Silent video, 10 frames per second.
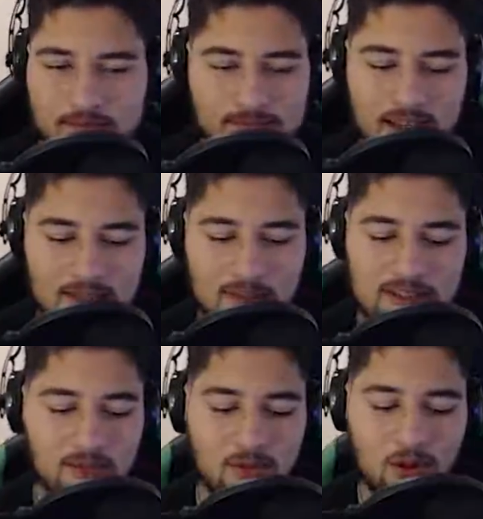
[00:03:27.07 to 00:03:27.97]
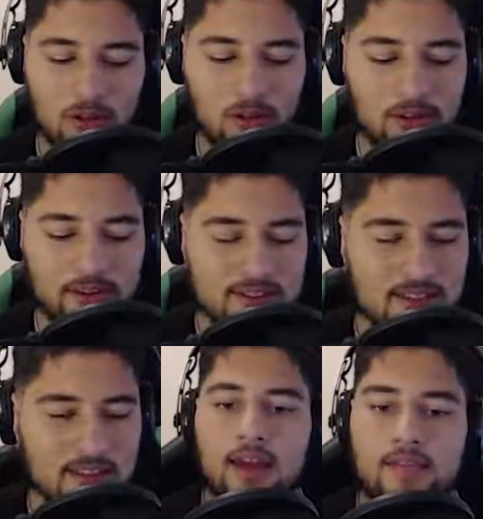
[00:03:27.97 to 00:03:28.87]
That's basically all it
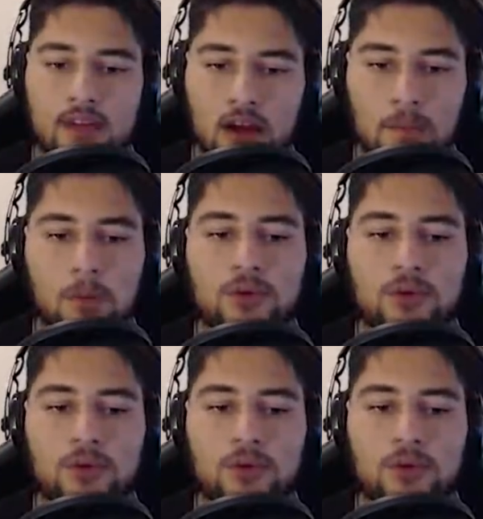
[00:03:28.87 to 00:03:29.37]
is. The cop mode